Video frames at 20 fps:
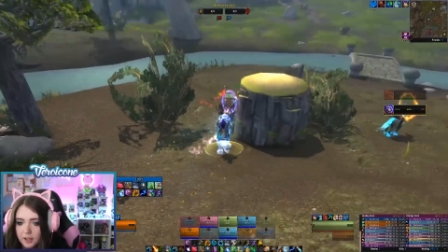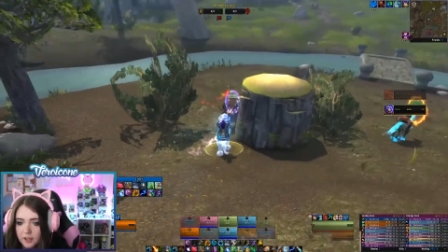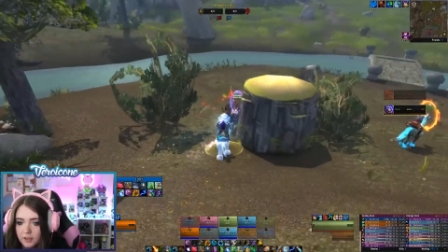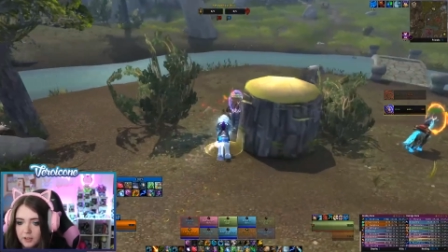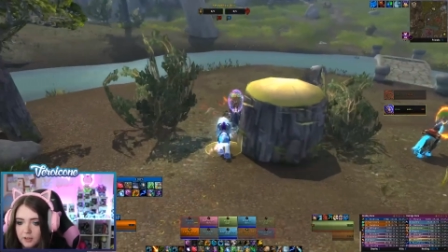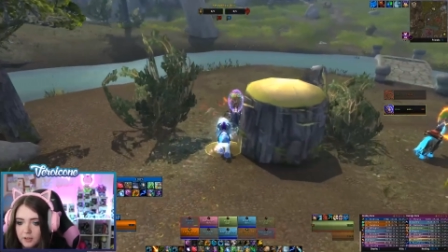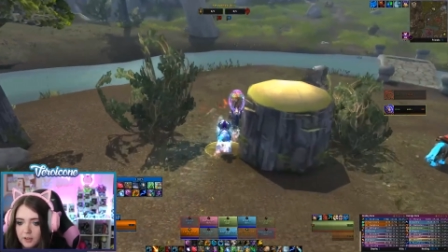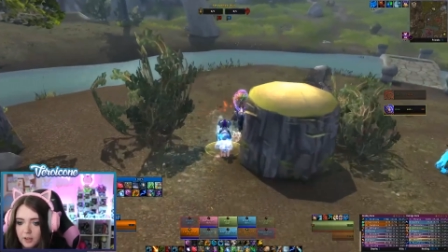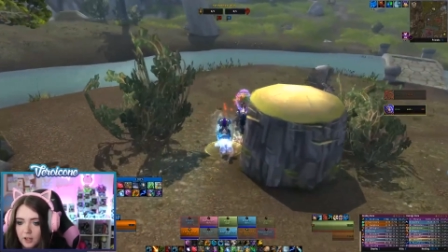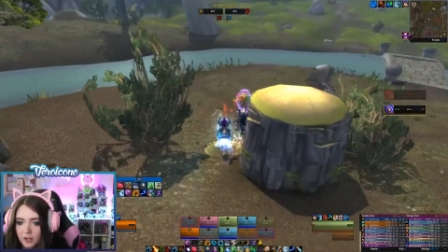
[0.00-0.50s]

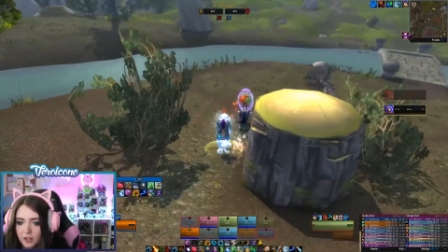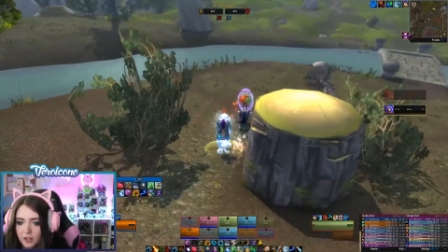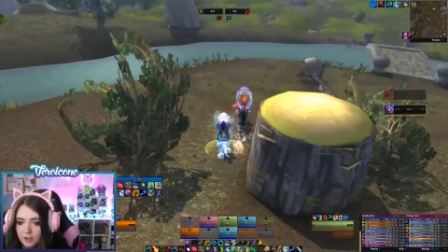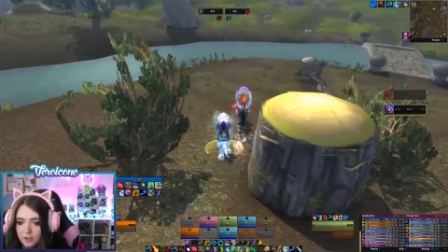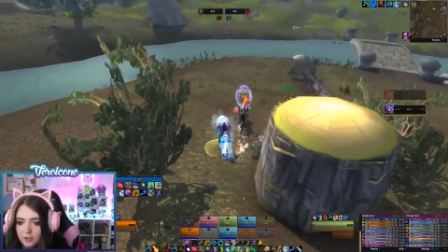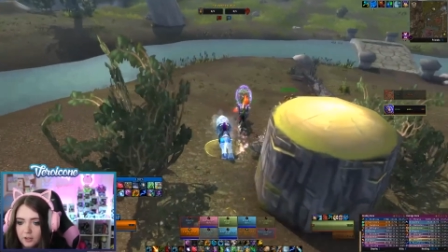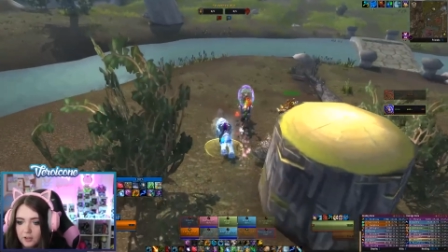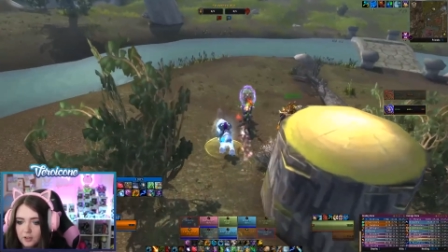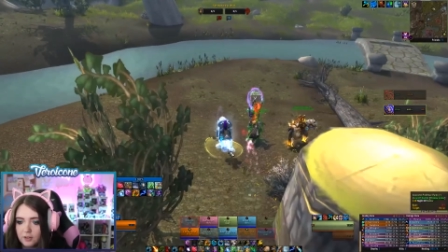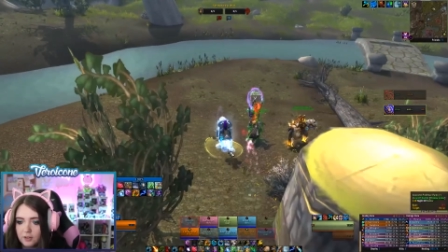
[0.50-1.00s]
It's not a
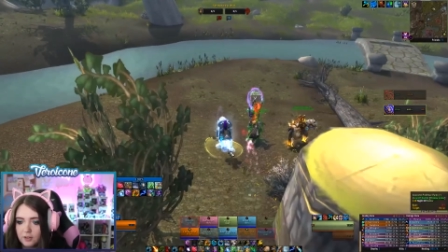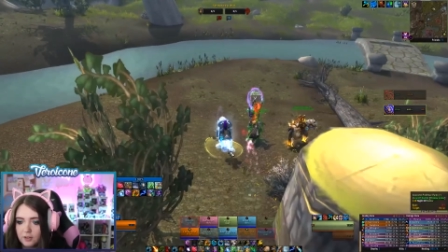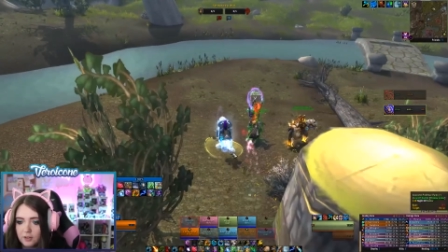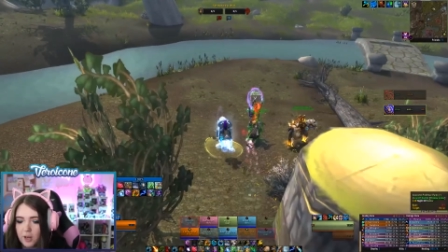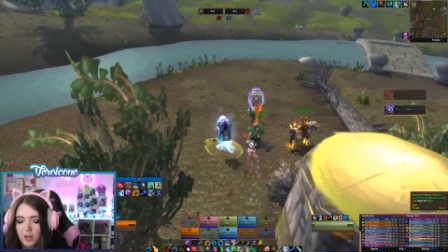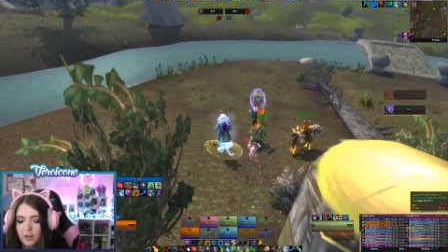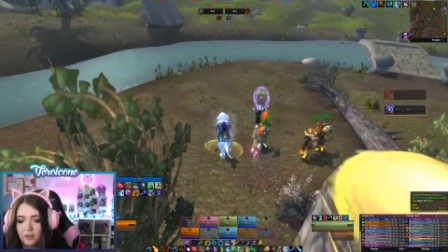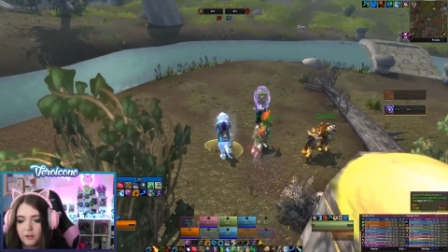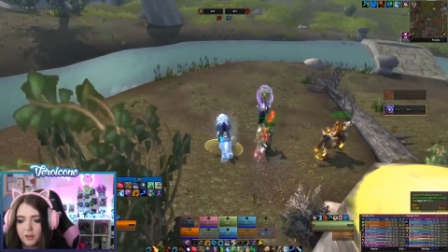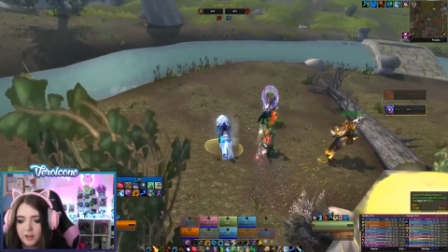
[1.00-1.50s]
healer this time.
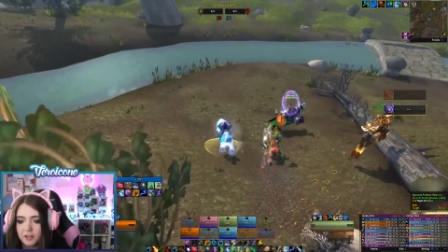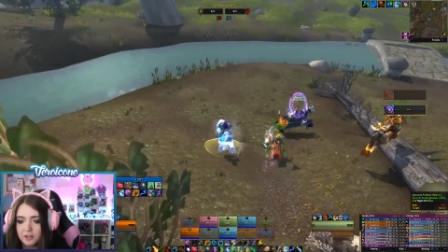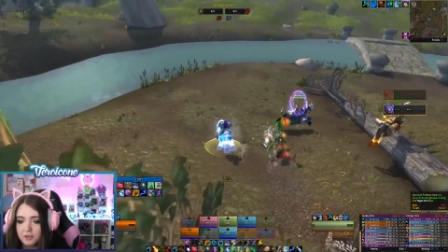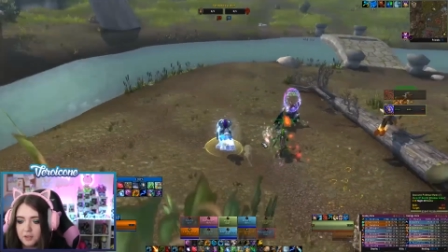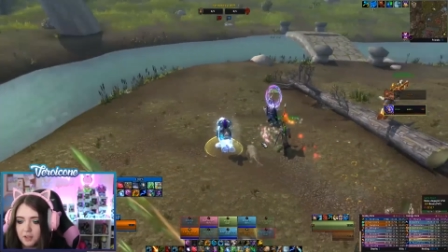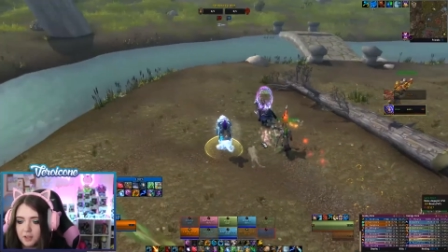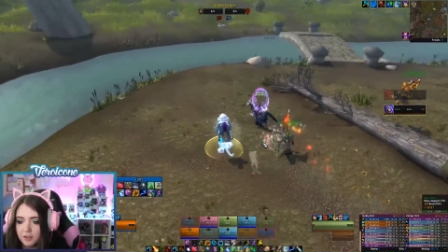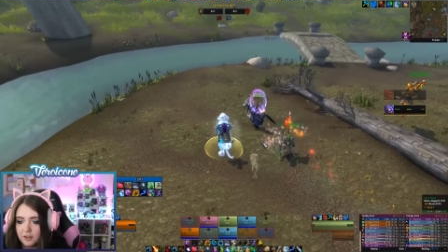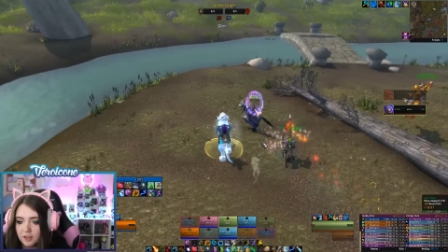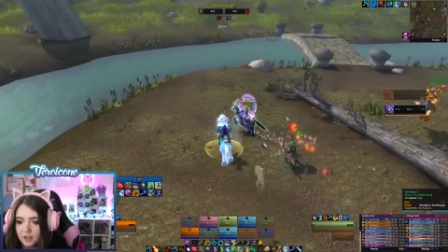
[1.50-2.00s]
I don't know. I just feel
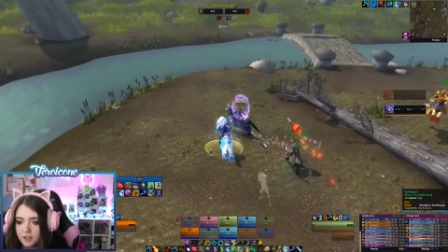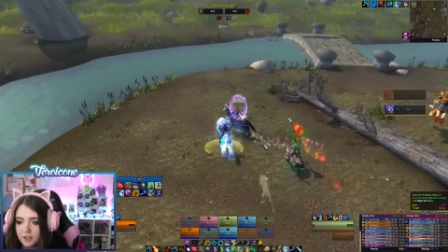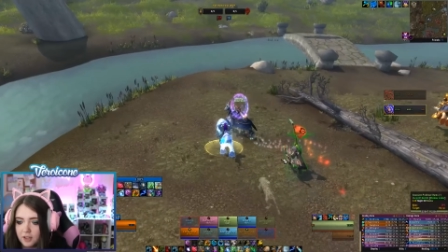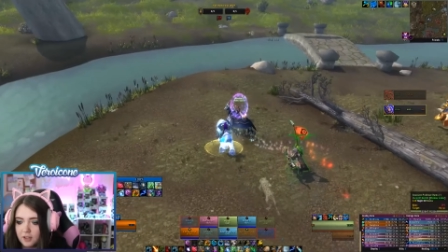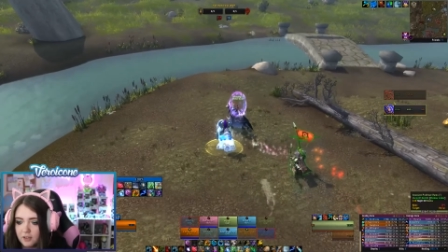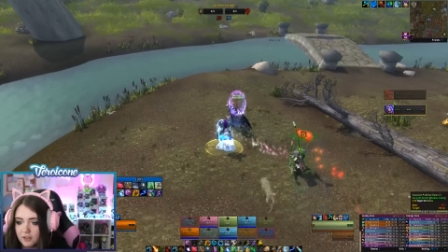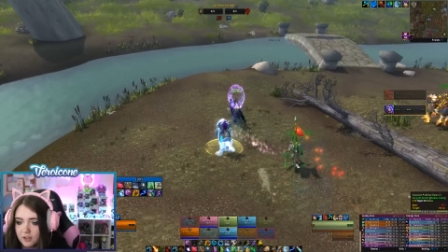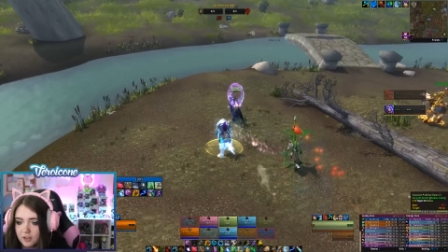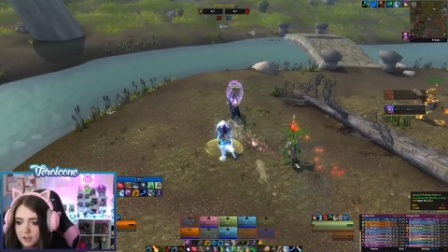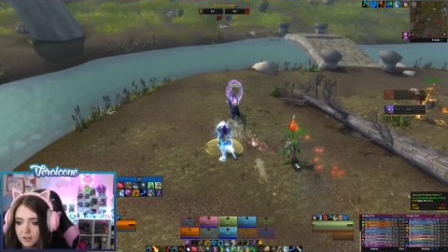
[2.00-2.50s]
like it's a lot
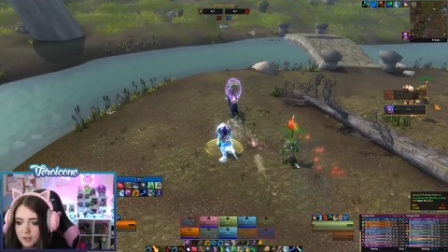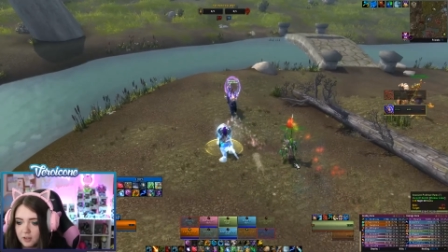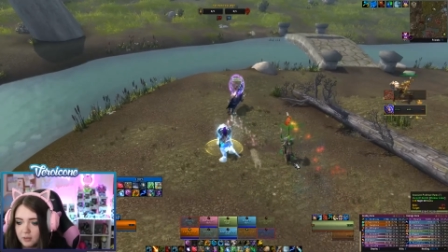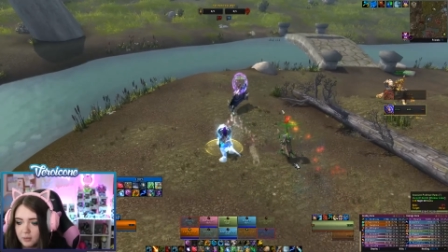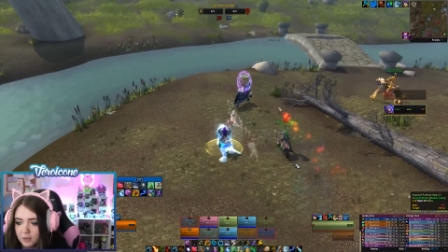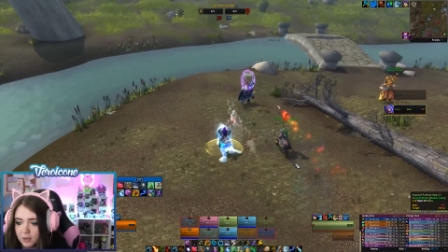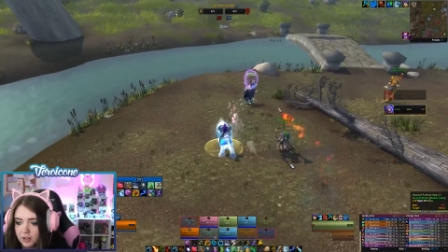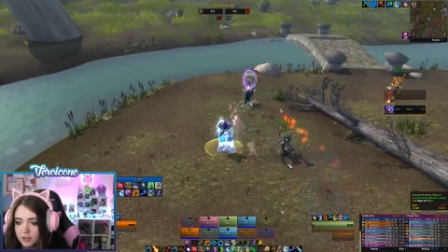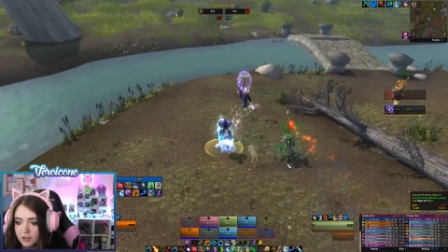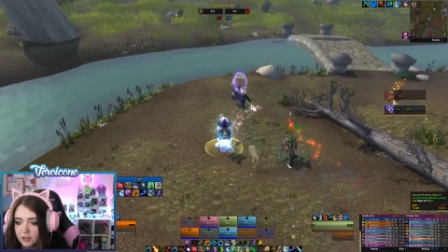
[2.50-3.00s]
easier
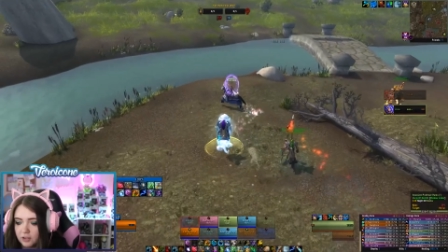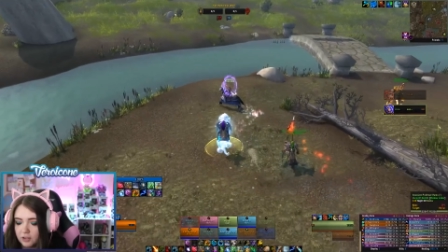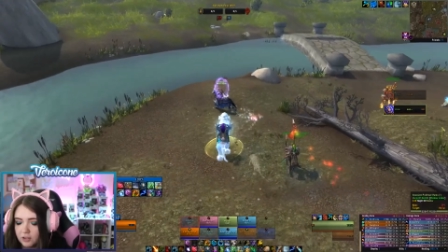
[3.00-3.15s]
when